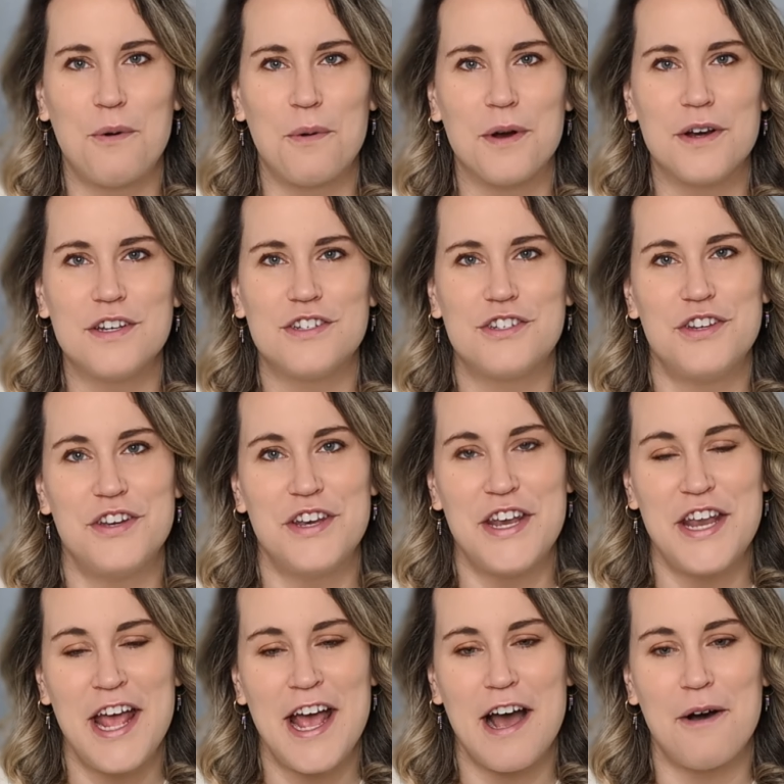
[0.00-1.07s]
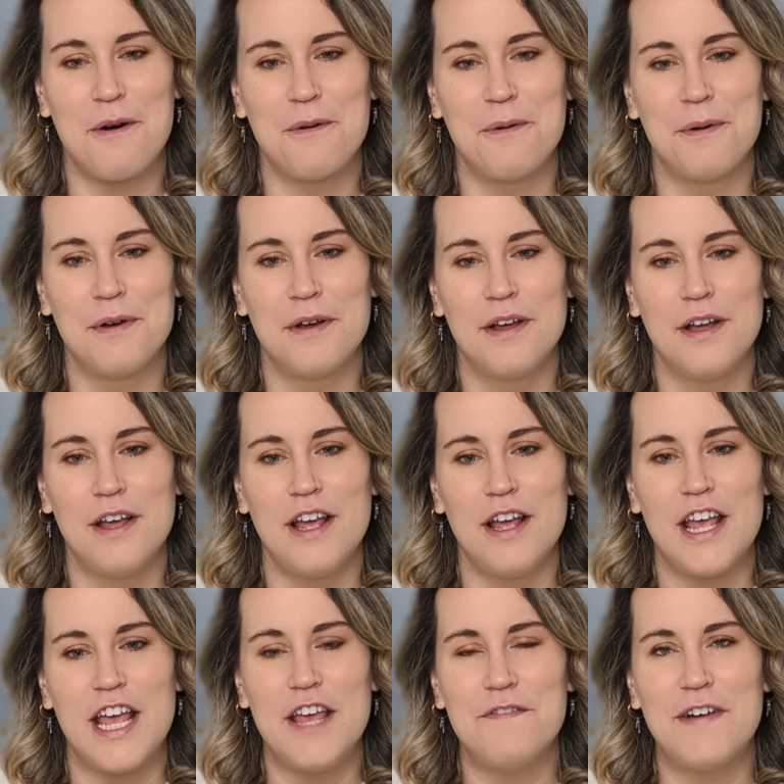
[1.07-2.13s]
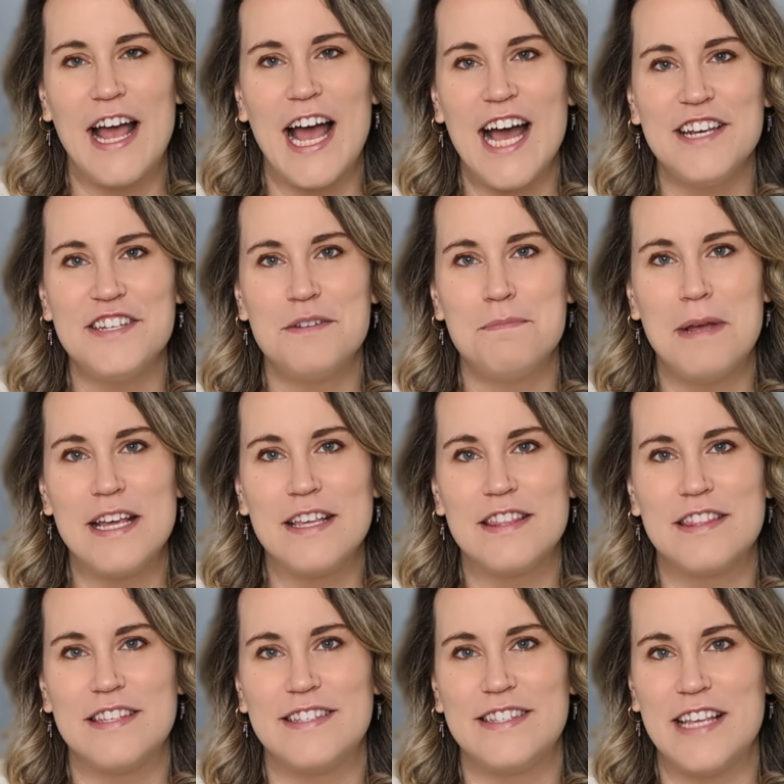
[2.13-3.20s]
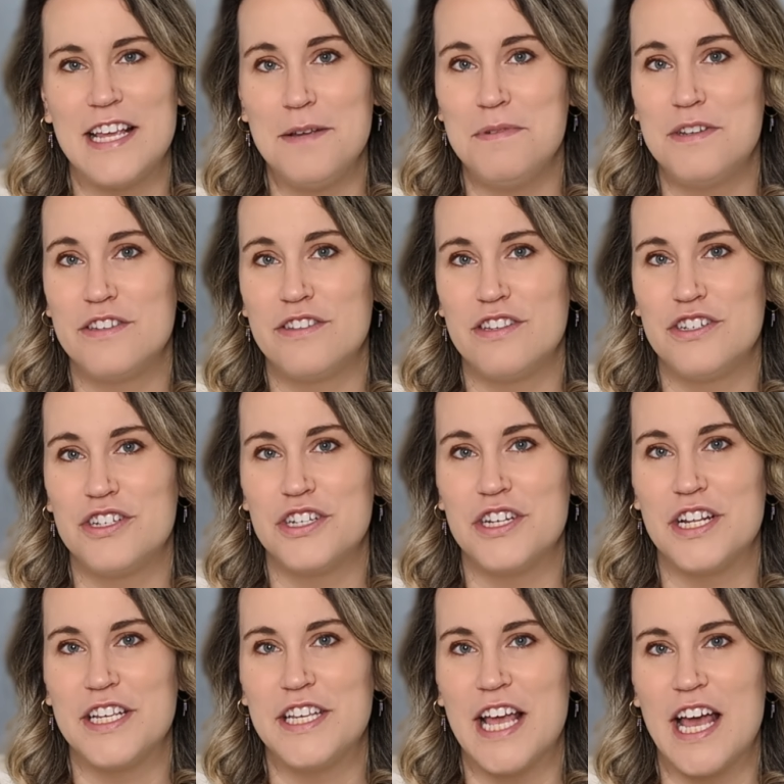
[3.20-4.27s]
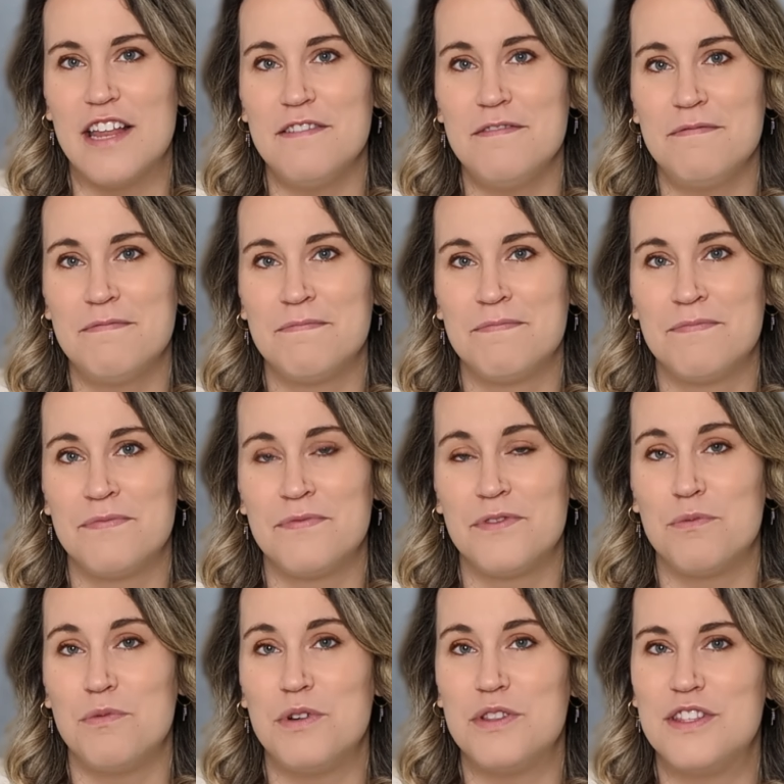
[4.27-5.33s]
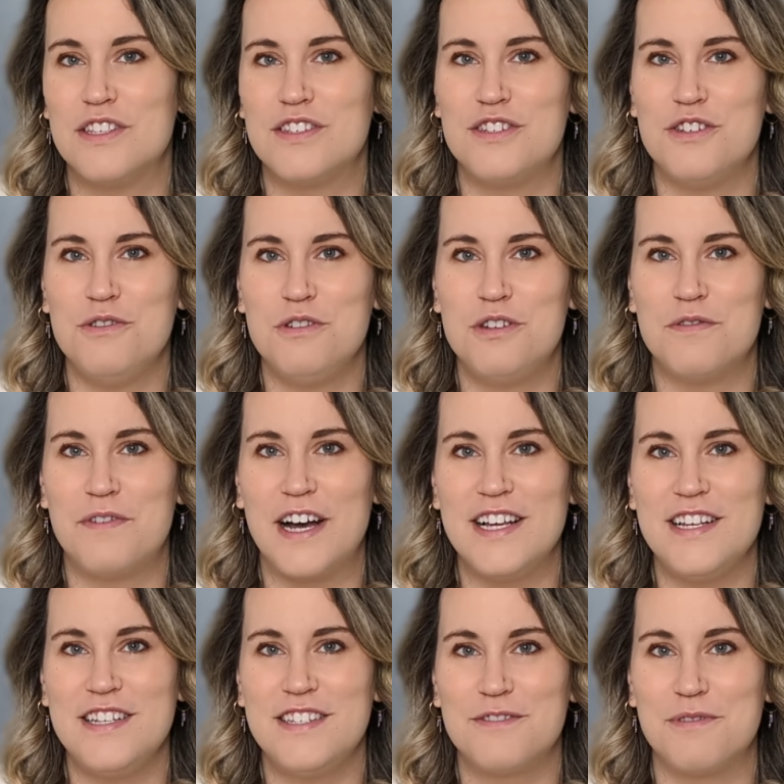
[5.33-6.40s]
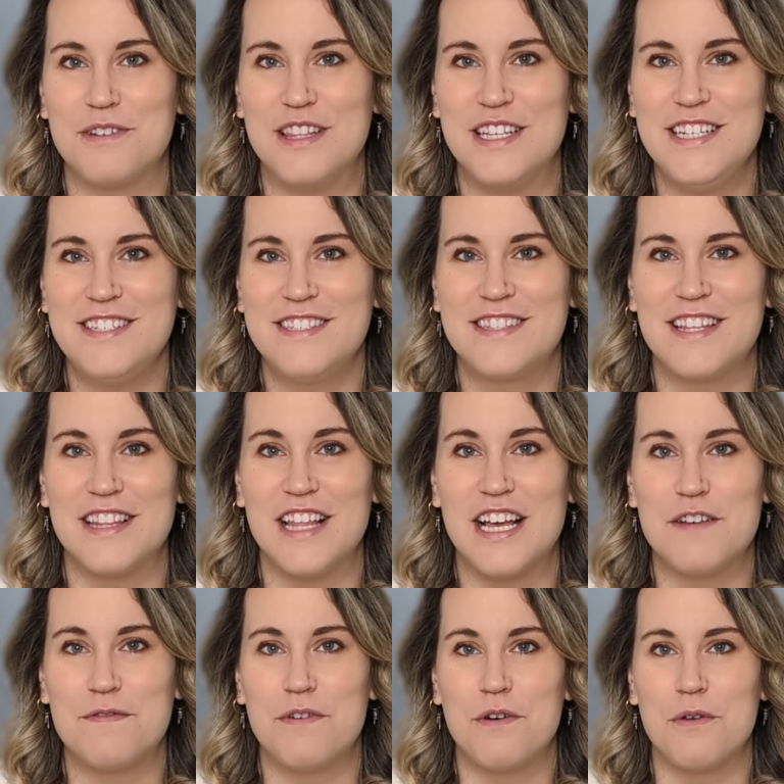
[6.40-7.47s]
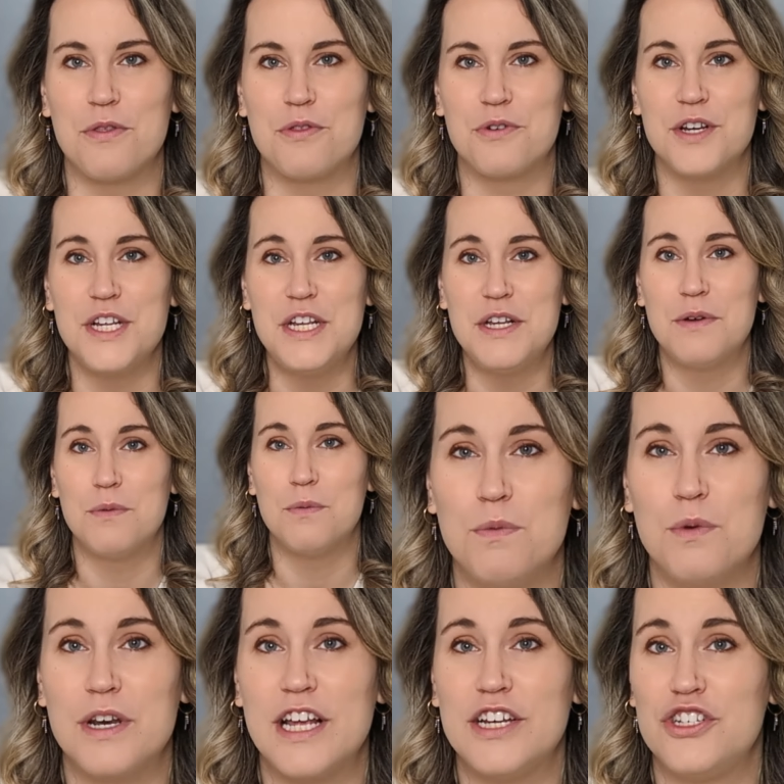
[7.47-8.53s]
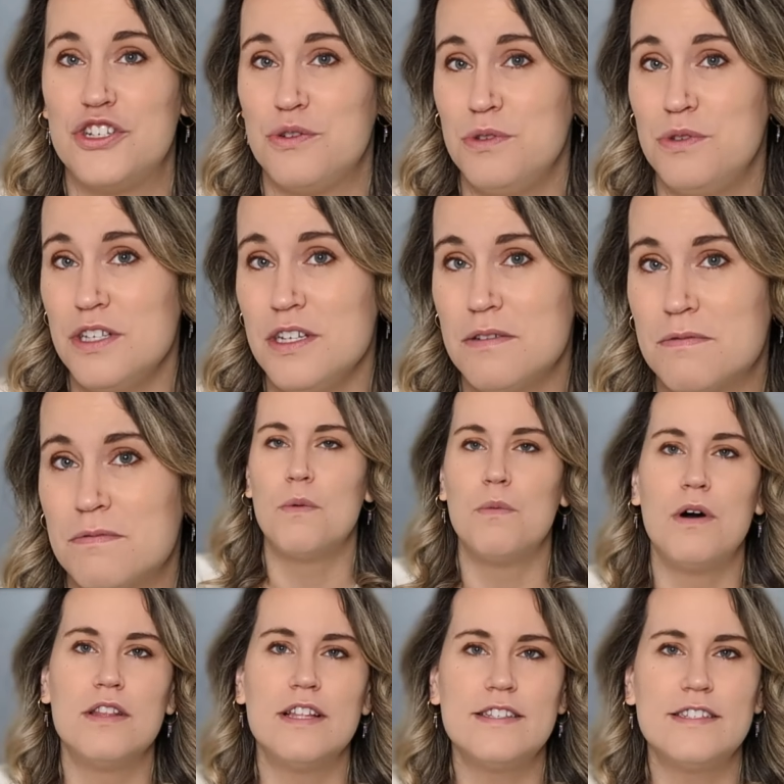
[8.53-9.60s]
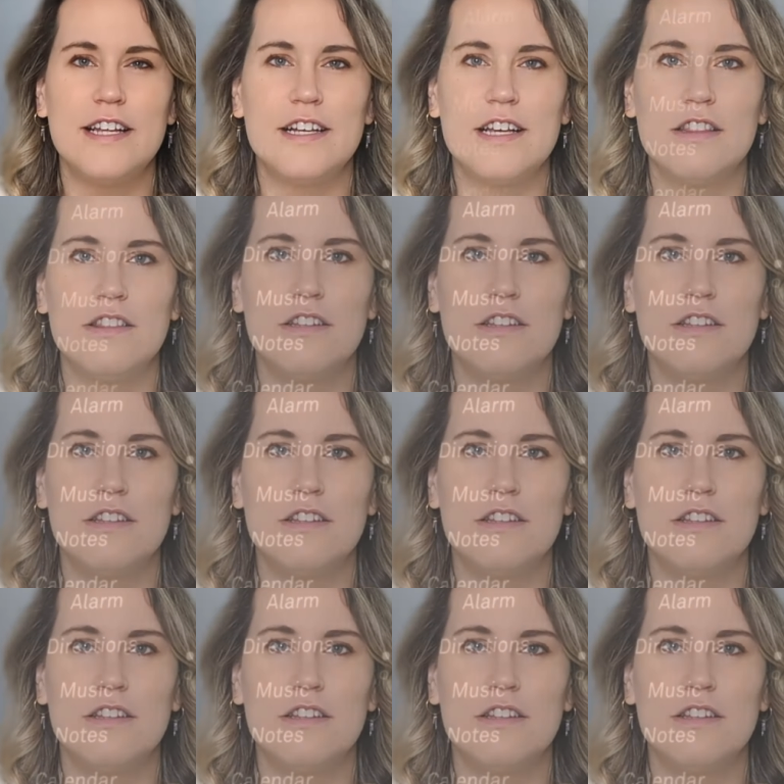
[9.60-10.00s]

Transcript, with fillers: forward to now, if I had to make the same decision again, with this new device released, the Light Phone 3, would I choose it? Well, let's take a